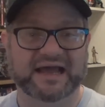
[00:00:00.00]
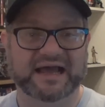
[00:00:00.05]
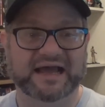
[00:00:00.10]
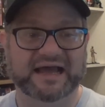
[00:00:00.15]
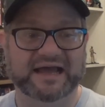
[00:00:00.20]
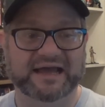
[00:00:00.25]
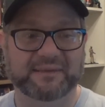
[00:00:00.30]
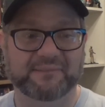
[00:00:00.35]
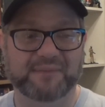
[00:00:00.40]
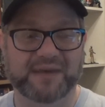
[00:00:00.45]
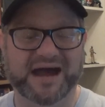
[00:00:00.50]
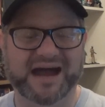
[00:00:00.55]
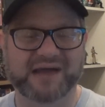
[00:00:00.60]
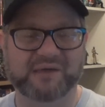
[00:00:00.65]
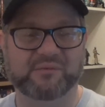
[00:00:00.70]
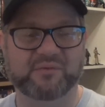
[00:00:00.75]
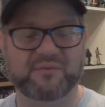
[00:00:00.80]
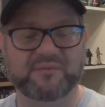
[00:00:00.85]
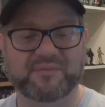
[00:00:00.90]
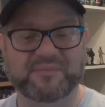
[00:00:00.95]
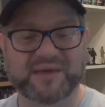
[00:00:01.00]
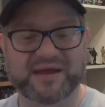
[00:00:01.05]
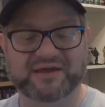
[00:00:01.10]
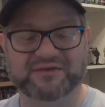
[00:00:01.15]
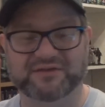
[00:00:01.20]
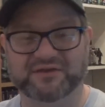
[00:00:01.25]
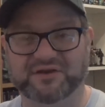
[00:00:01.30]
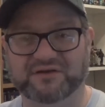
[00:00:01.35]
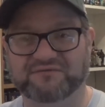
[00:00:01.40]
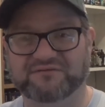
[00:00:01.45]
I will be
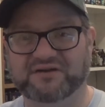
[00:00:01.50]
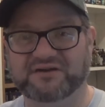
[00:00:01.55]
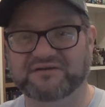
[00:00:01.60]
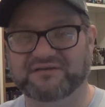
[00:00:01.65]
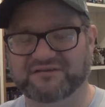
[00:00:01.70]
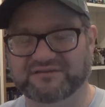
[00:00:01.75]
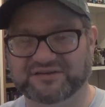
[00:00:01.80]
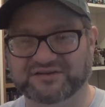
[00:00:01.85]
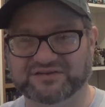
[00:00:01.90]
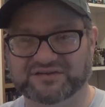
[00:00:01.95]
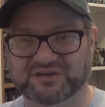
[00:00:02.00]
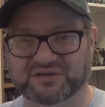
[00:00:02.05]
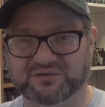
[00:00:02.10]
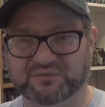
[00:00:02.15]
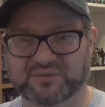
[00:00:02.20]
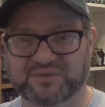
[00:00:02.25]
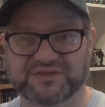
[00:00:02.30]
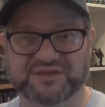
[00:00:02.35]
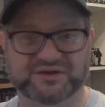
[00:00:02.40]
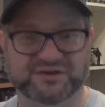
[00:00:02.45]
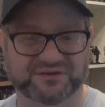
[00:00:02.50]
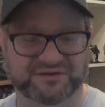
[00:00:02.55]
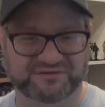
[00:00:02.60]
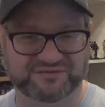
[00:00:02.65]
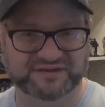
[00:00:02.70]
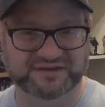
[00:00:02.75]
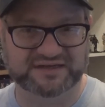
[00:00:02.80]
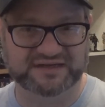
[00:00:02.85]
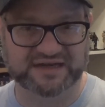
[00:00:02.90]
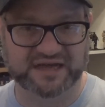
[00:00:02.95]
back, though, very, very soon with another
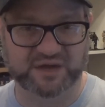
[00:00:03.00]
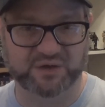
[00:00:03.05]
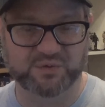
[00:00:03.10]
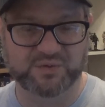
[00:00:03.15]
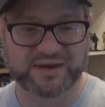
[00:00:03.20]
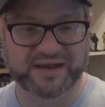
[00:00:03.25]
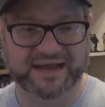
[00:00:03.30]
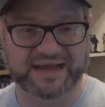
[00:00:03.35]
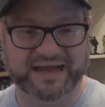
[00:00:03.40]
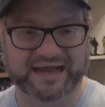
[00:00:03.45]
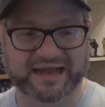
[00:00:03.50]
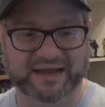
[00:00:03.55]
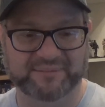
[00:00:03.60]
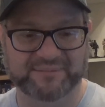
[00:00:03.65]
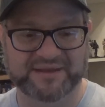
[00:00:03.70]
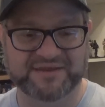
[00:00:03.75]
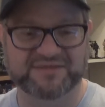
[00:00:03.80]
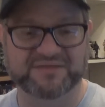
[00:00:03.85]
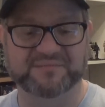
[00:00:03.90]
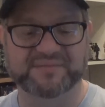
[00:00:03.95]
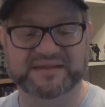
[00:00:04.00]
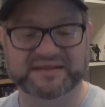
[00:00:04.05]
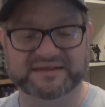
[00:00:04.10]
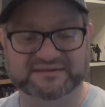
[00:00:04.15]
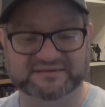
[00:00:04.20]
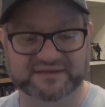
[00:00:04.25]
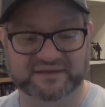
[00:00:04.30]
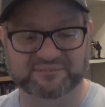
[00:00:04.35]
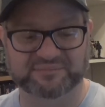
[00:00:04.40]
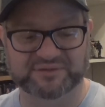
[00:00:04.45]
video. In the
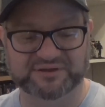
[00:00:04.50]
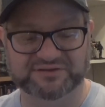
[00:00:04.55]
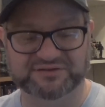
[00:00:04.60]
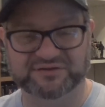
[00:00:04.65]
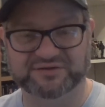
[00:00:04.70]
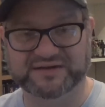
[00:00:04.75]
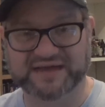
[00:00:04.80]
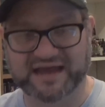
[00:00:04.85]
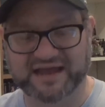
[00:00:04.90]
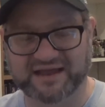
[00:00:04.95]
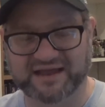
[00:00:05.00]
meantime, please do